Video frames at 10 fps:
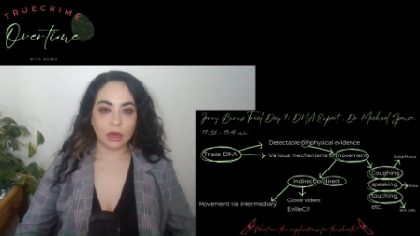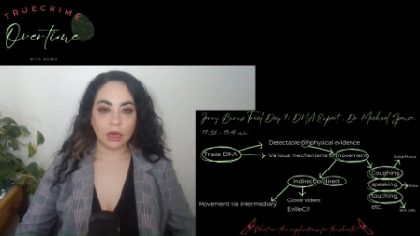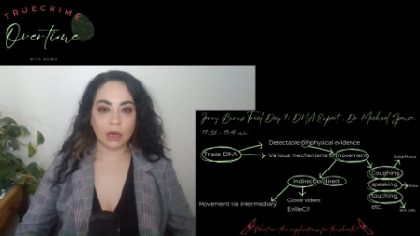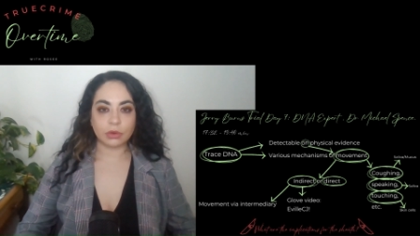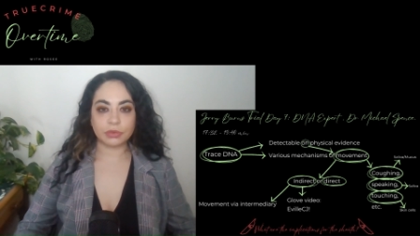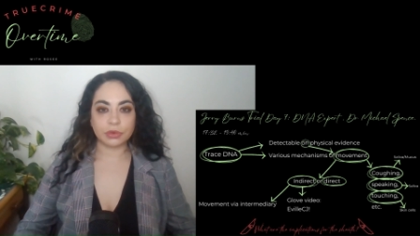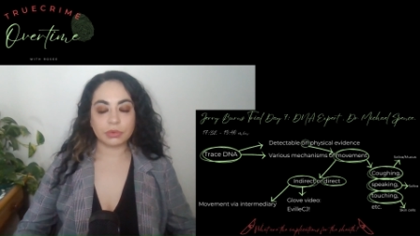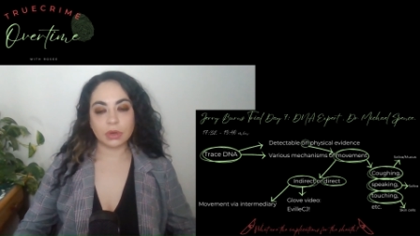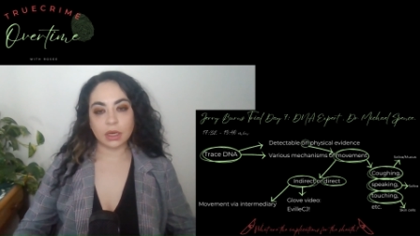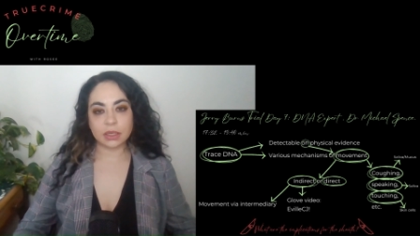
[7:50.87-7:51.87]

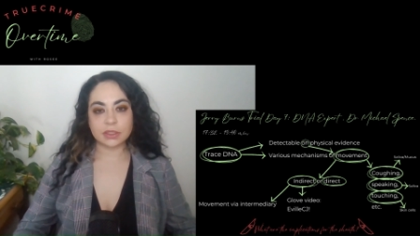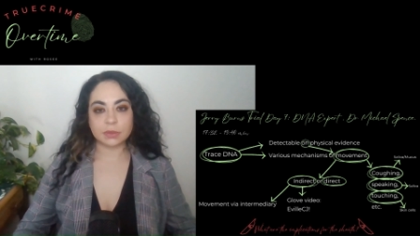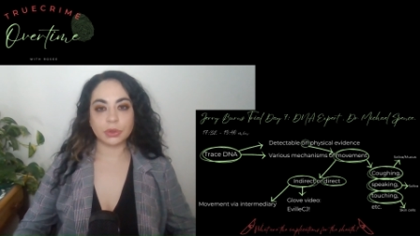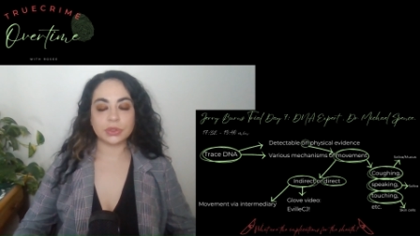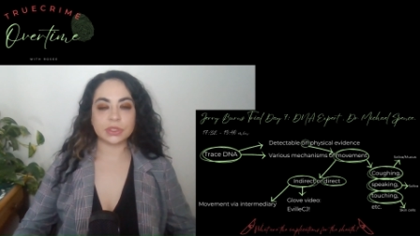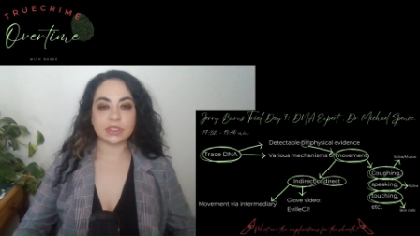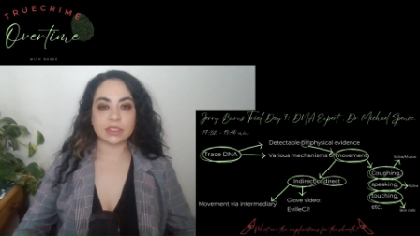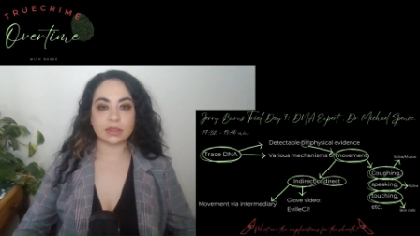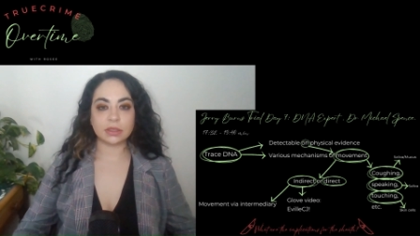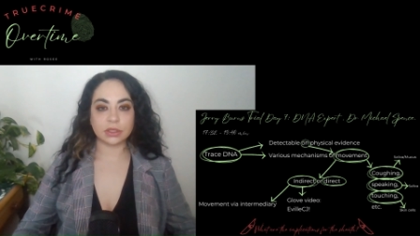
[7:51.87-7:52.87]
However, I suppose there's
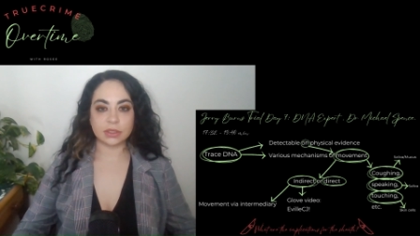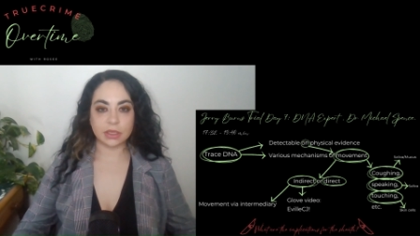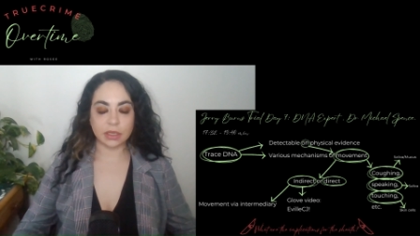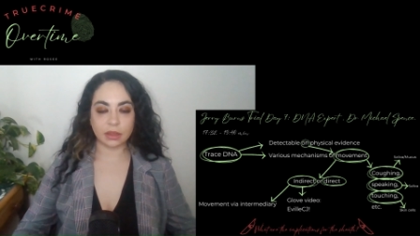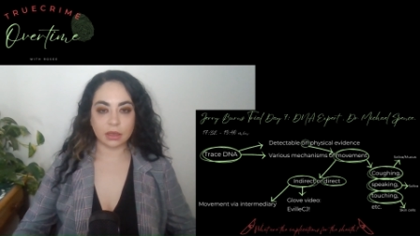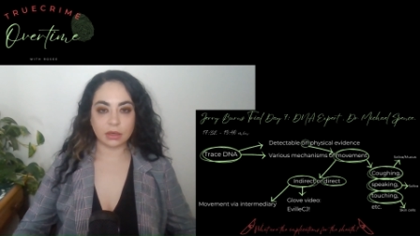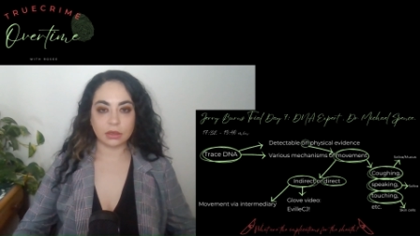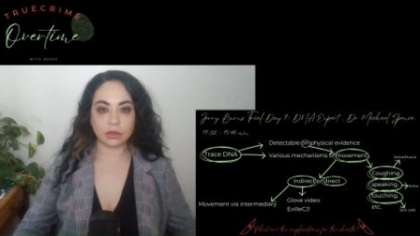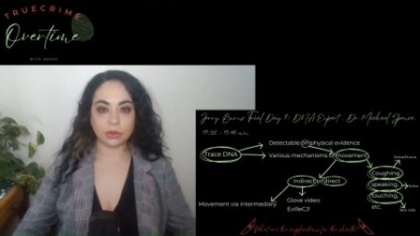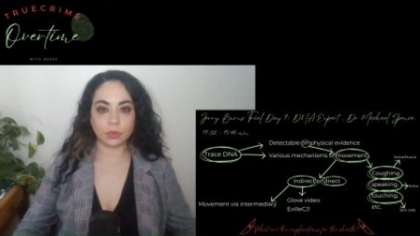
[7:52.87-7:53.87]
nothing to say that
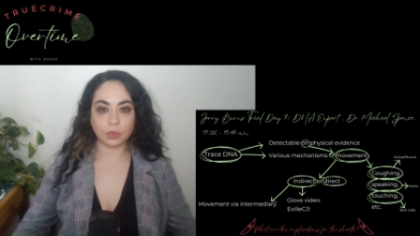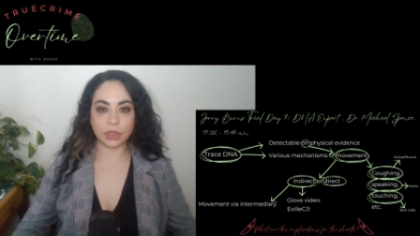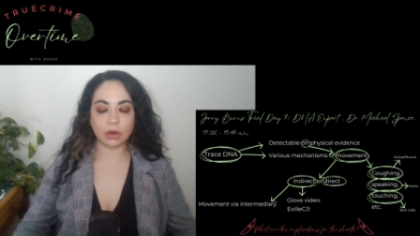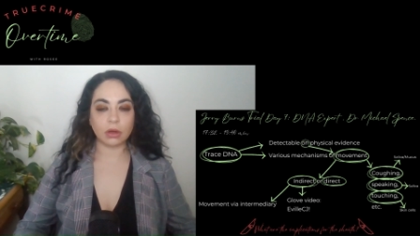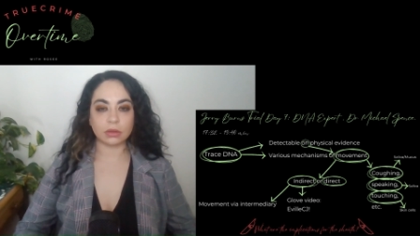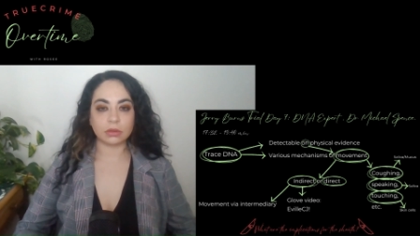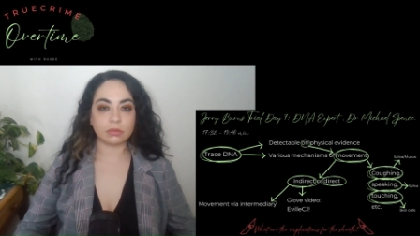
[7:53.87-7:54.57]
we can't